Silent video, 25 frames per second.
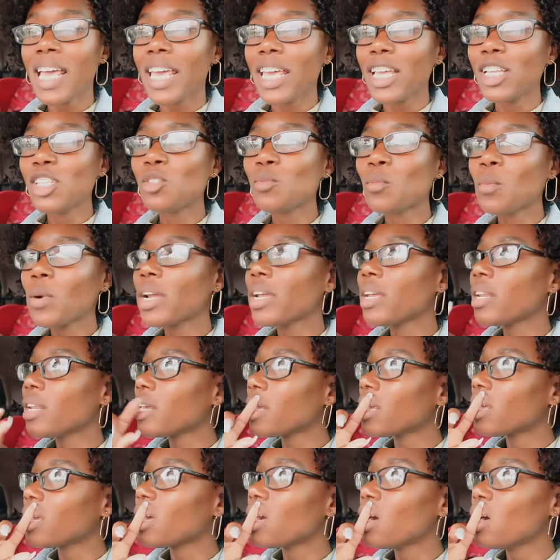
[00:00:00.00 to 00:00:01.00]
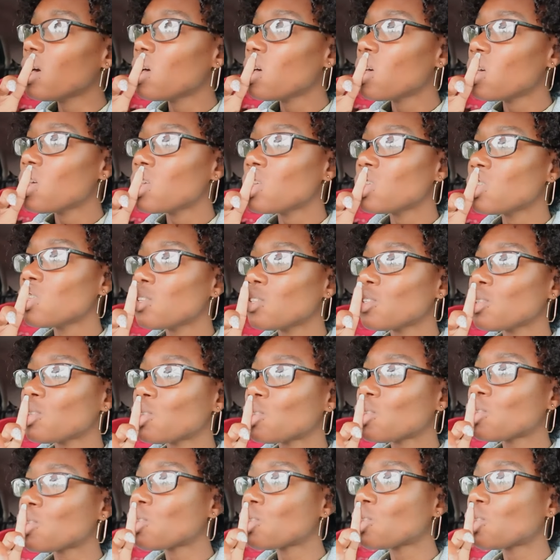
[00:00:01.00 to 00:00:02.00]
It's raining
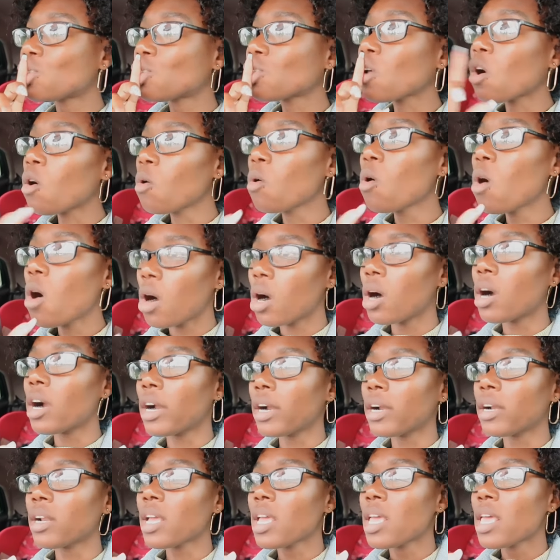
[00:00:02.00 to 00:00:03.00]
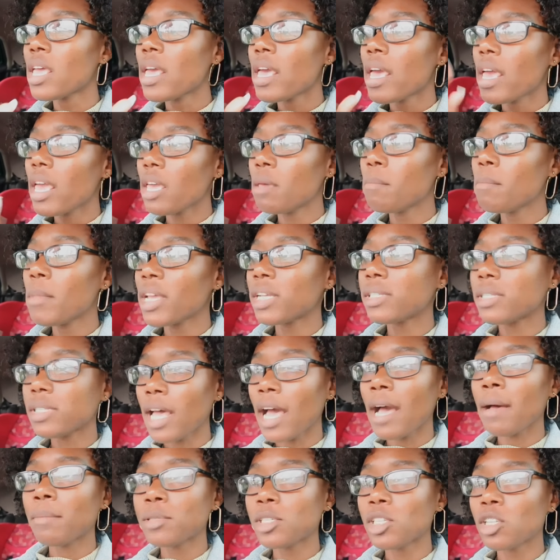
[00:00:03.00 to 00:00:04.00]
so hard, it makes
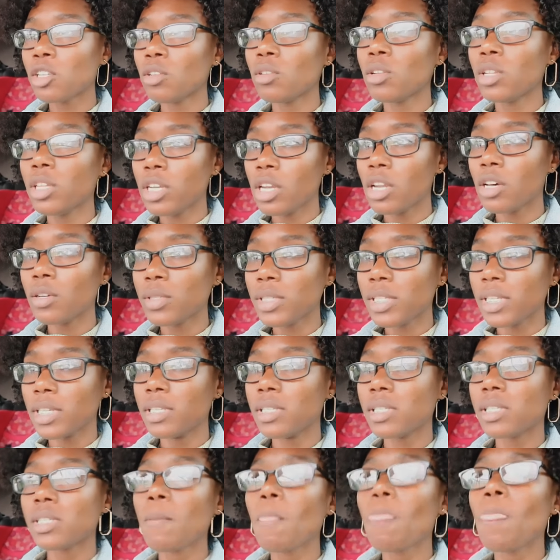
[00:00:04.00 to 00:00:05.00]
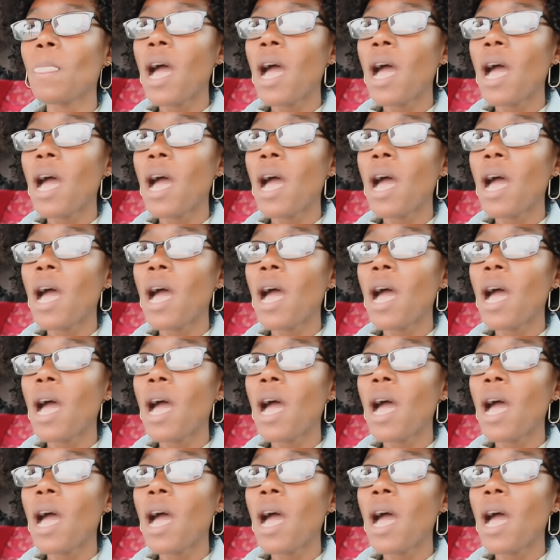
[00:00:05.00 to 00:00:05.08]
absolutely no sense.